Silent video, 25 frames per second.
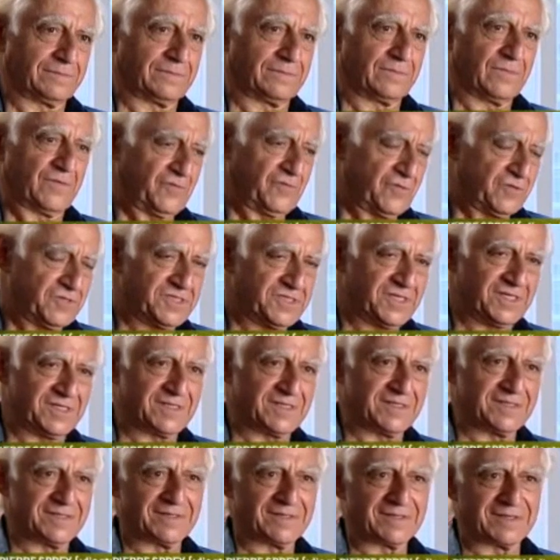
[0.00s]
Of course it's a
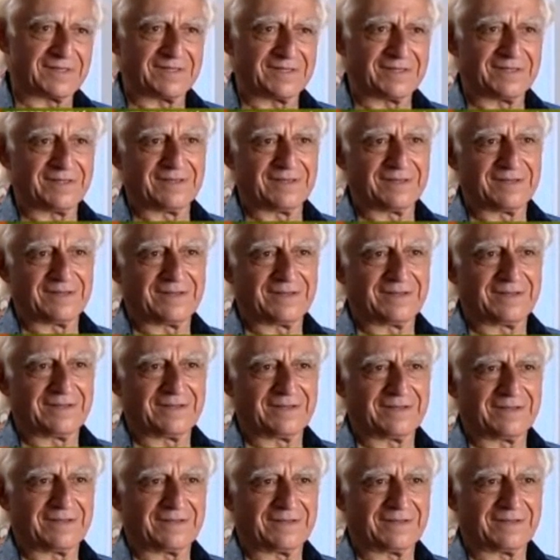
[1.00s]
turkey.
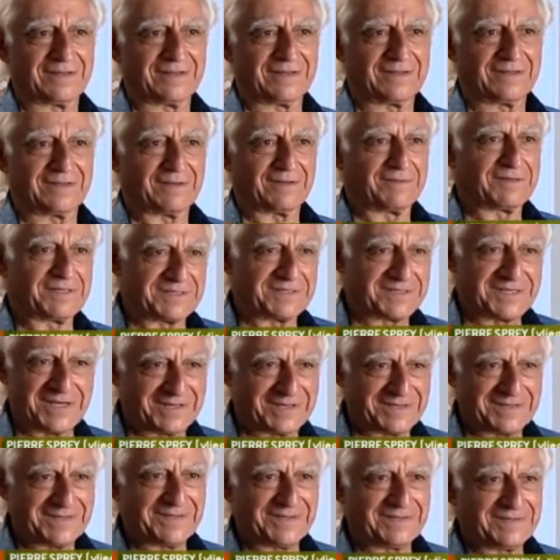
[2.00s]
I mean, there's
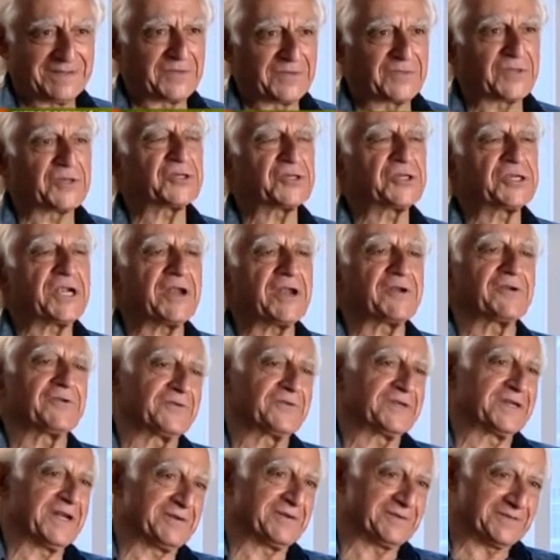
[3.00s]
not the shadow of a
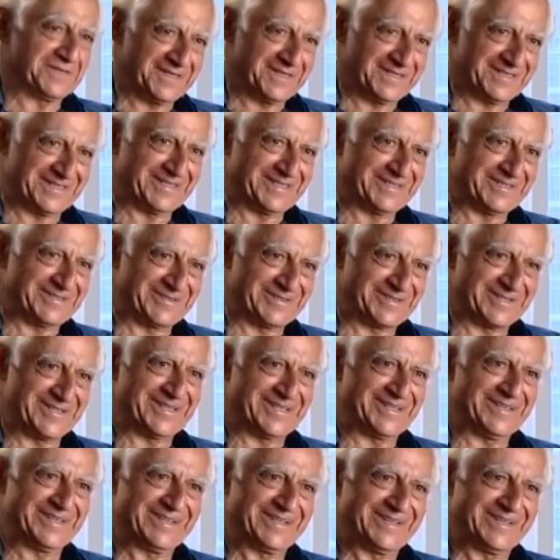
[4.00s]
doubt that it's a turkey.